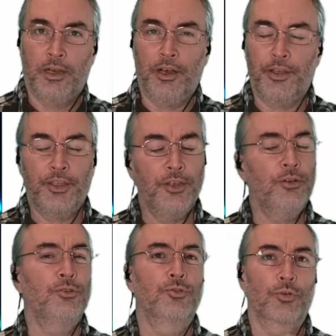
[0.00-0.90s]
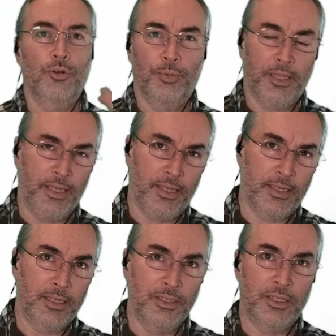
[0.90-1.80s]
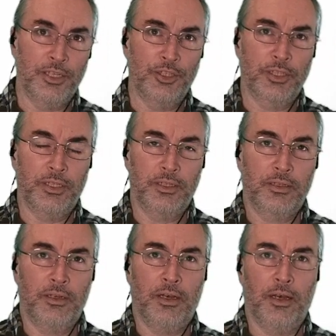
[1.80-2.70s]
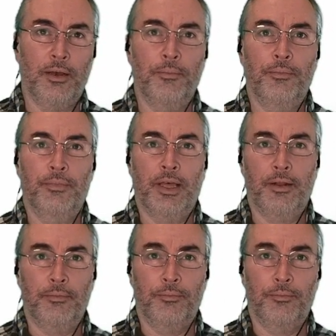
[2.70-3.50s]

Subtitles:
a huge role-playing contingent that